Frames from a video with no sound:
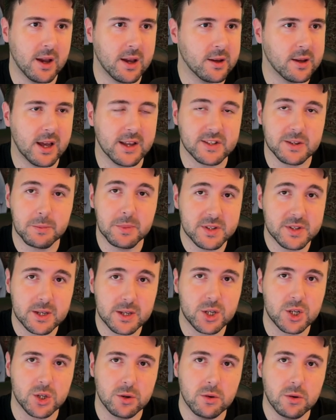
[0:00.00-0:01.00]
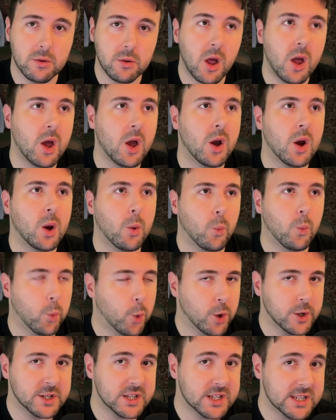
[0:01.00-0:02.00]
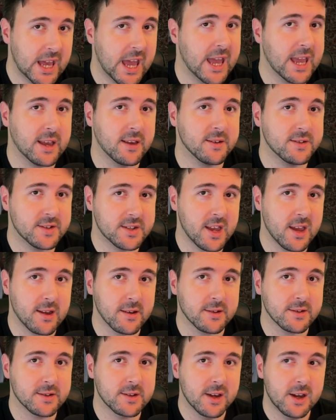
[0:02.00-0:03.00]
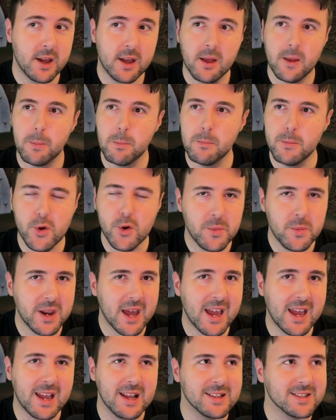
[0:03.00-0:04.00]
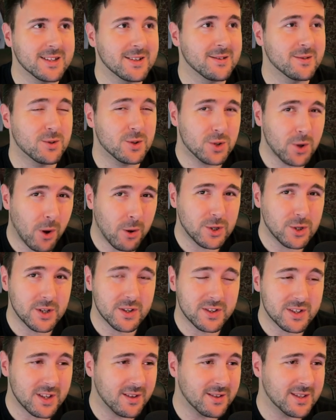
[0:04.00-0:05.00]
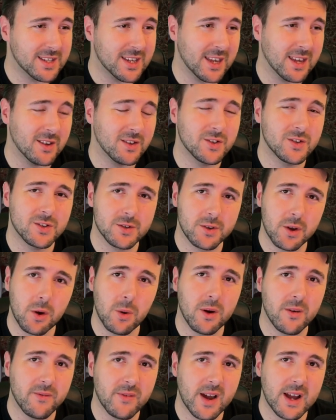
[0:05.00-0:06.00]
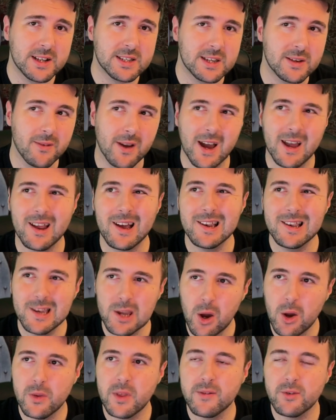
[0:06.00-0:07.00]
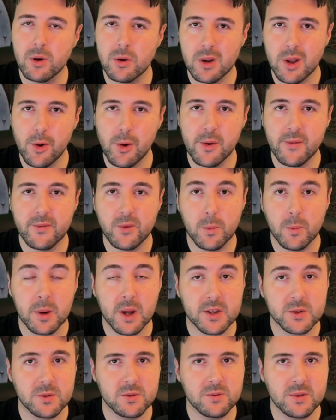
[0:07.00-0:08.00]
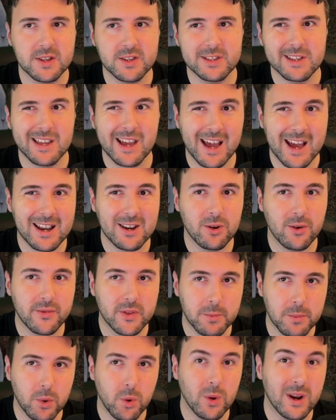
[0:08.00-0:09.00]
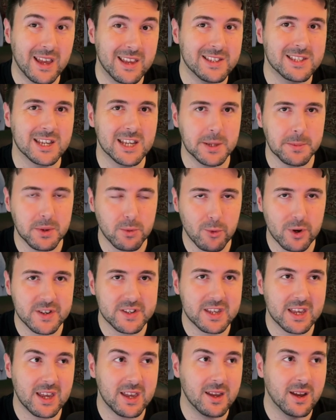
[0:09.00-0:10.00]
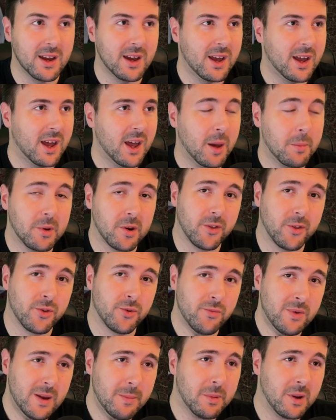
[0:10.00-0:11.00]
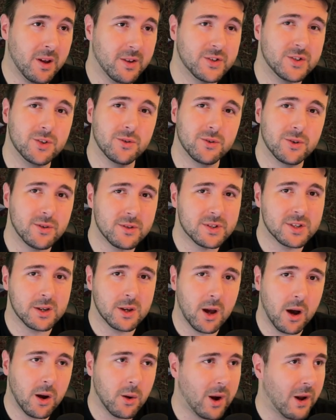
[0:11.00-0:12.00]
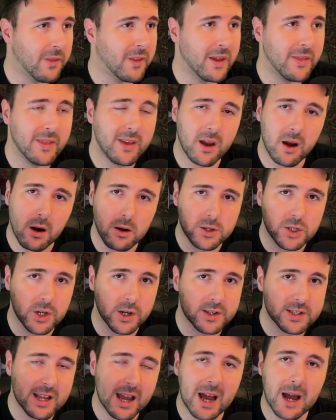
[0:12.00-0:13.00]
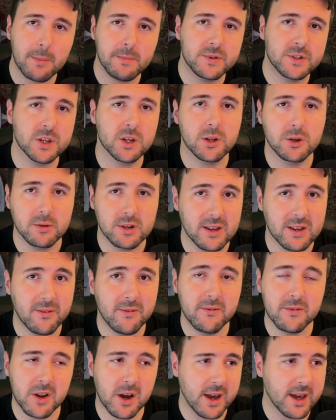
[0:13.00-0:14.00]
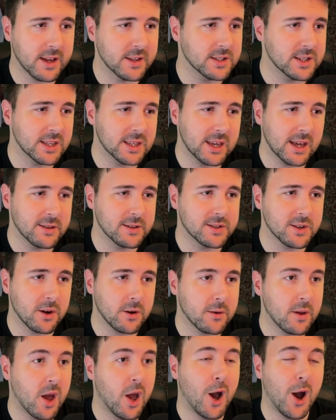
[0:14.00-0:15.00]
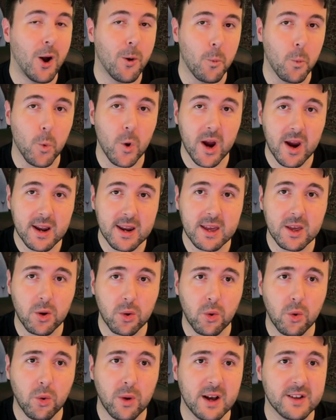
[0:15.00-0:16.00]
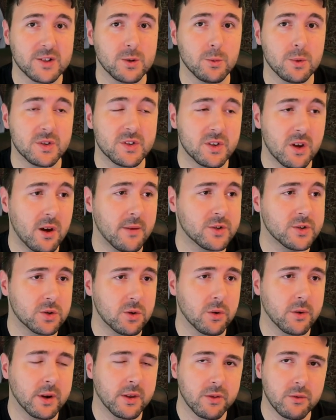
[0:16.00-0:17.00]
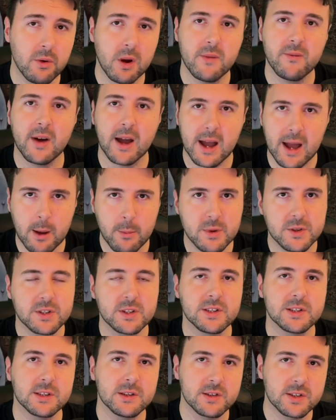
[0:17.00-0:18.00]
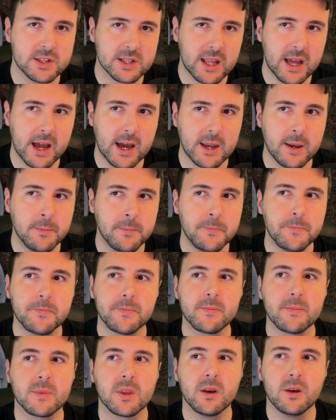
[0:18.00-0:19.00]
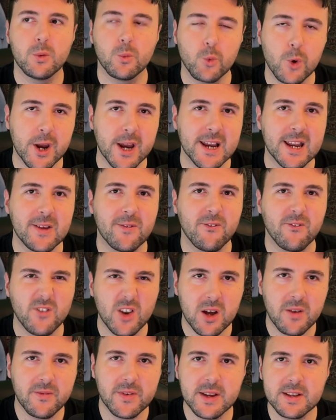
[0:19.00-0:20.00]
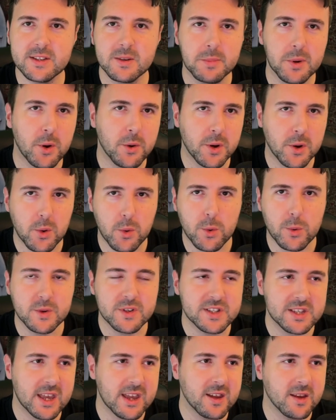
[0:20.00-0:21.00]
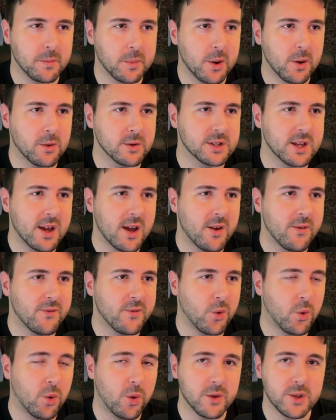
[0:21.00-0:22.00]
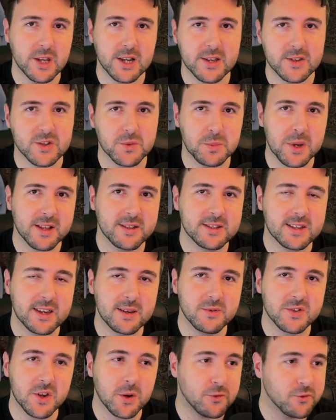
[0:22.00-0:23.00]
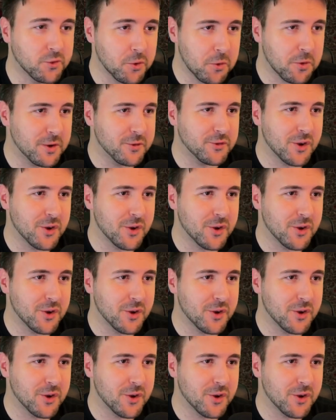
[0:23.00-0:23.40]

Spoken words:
as a positional would take skinks. Movement 8, dodge stunty is so effective, and I know they've got loan of 4+, which means hand off the ball is going to be risky, but at 3+, you're good to go, and then they are just absolutely flying to the end zone. Really cool as a reserve scoring threat for Amazons and Slan. really fluffy to build an all skink build for your Lizardman team. So Drull and